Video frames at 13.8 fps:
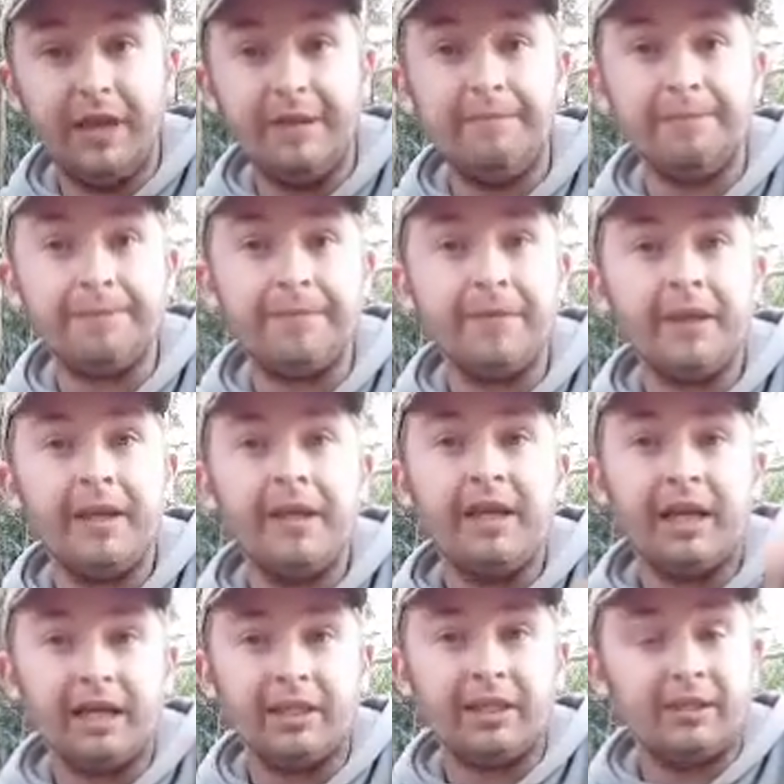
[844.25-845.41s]
them,
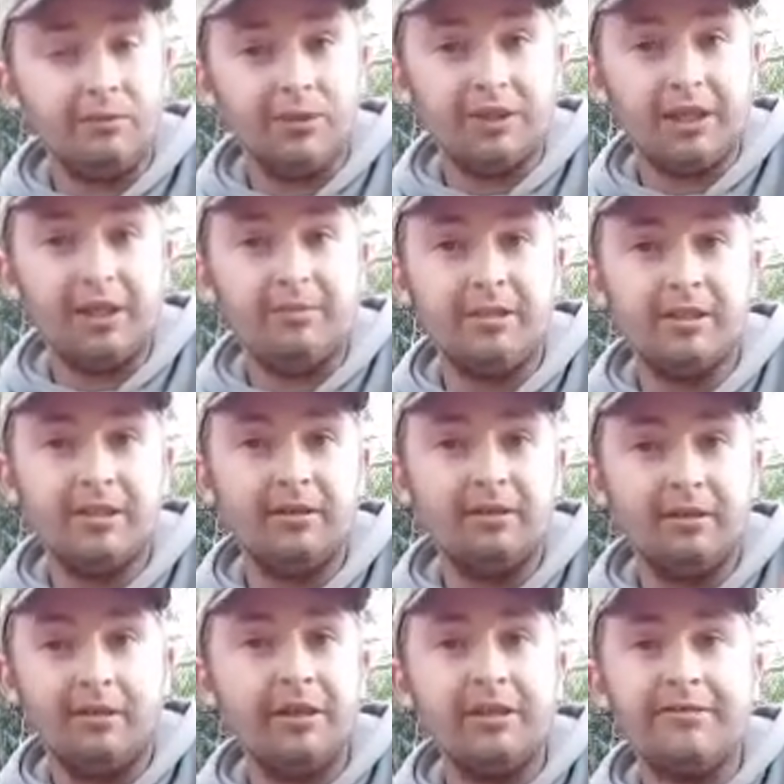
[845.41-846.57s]
as they want to keep the,
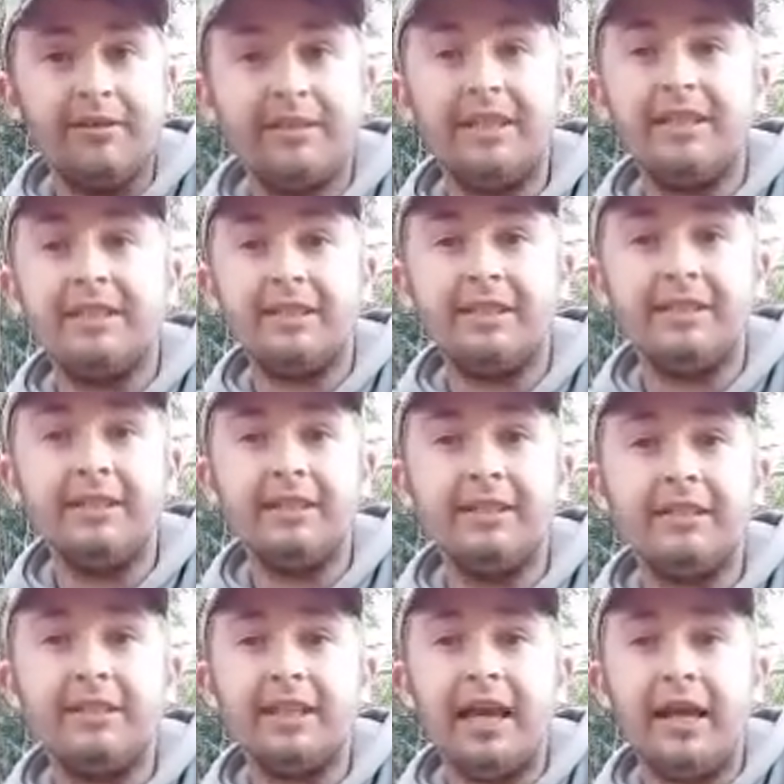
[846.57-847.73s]
like, if there's any
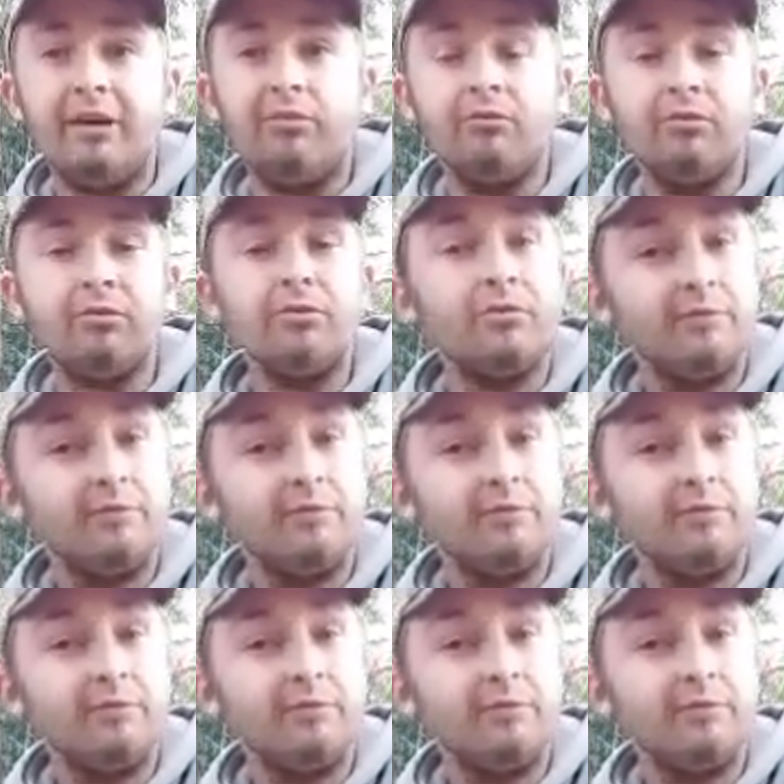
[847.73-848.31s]
diseases out.